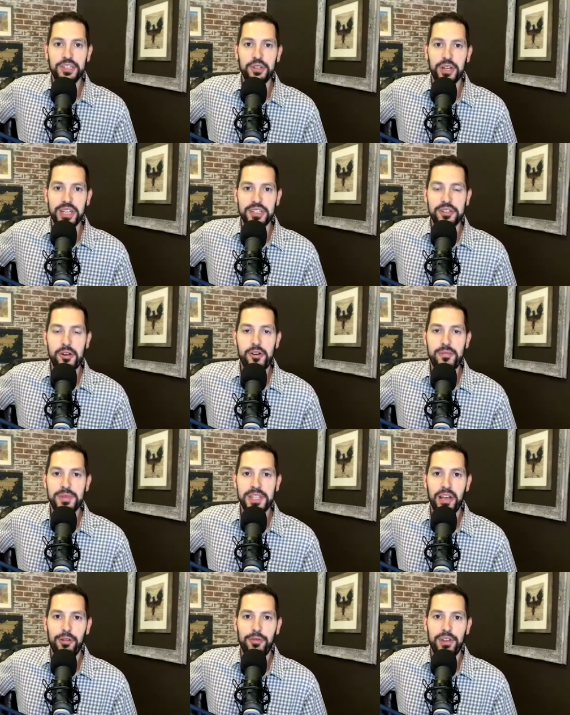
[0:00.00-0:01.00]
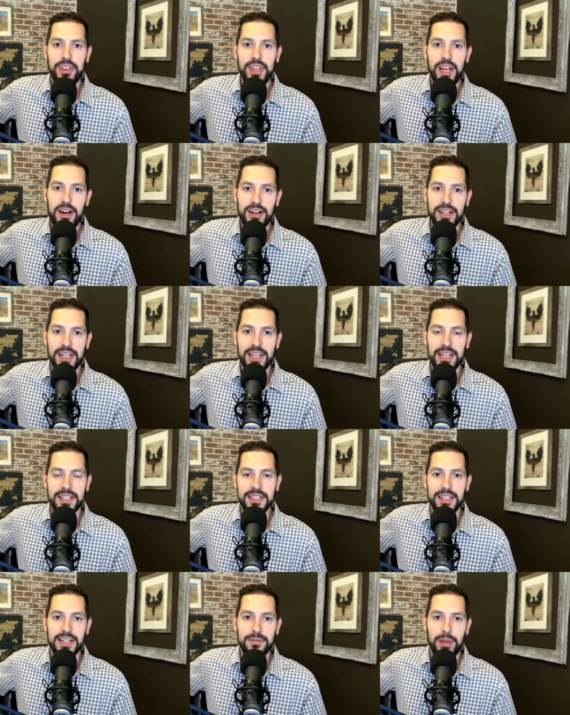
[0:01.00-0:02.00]
insert himself in there
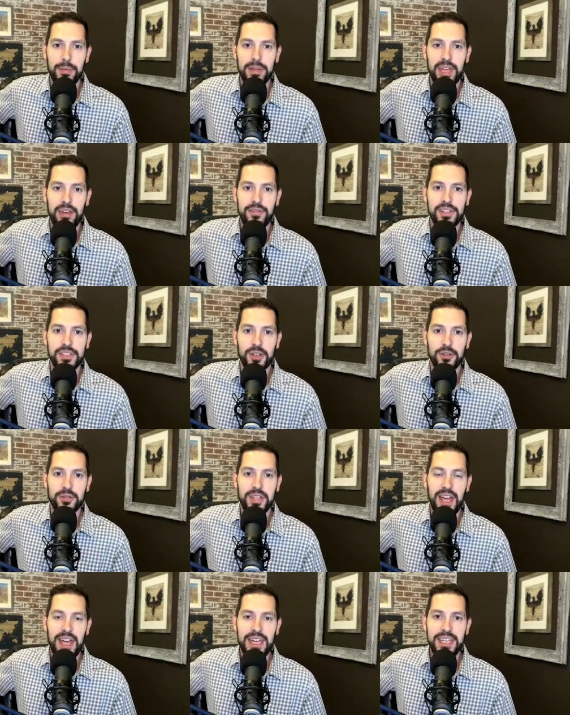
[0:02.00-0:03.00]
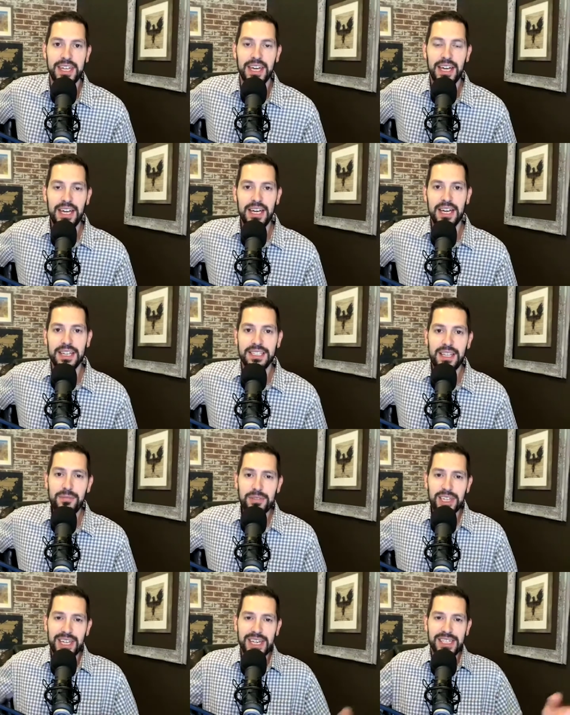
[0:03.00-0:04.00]
and maybe give his own take?
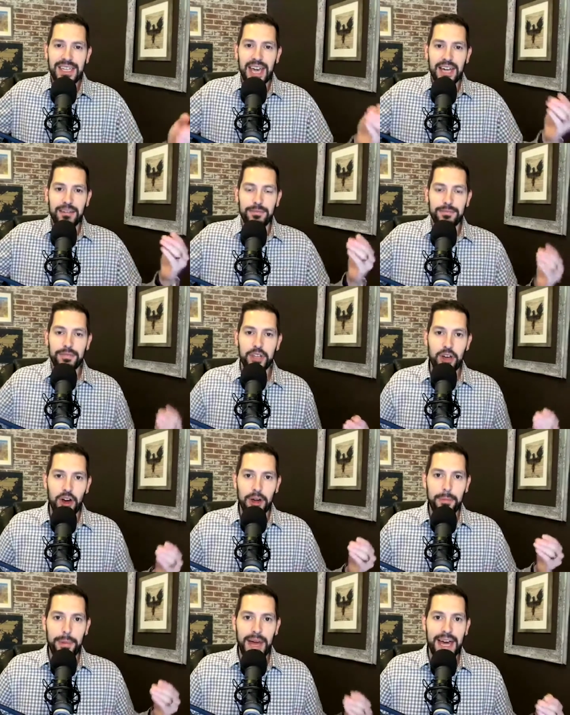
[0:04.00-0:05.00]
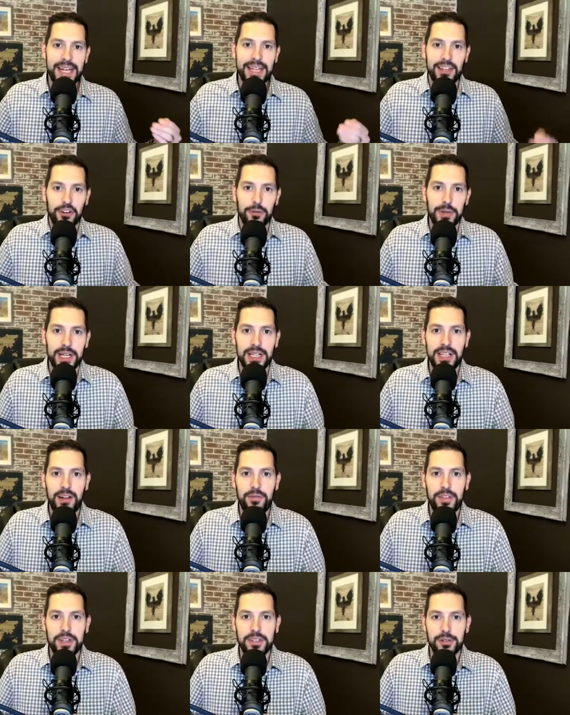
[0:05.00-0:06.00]
Seems like he's kind of gone back a little bit and
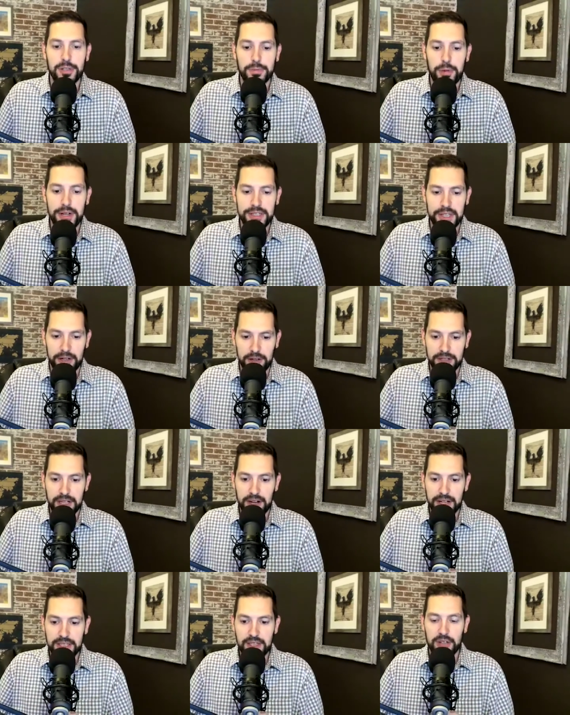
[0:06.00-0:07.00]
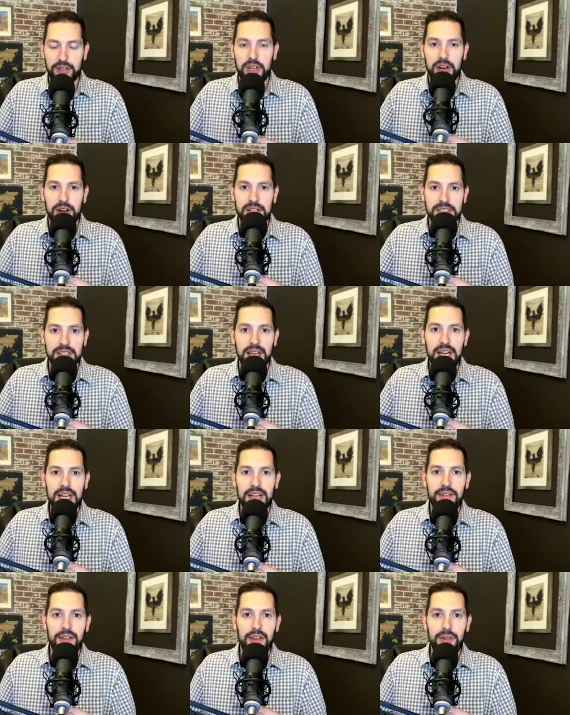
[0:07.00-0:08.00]
left that to his press secretary. So curious
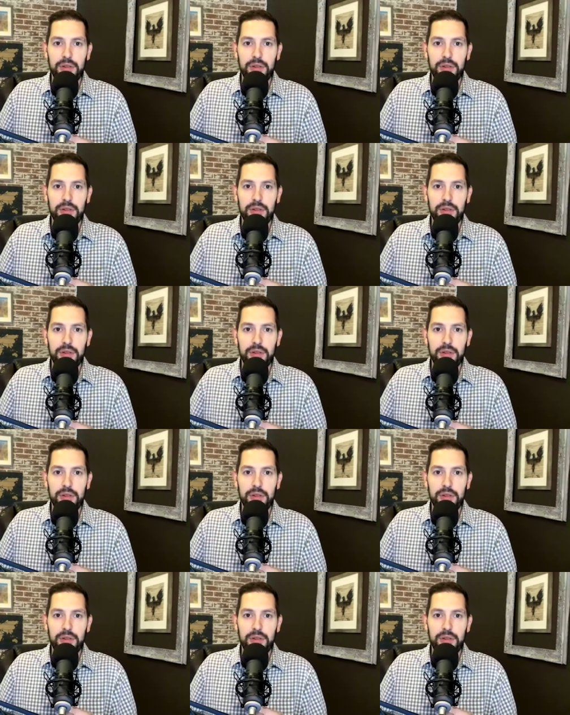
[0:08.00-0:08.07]
if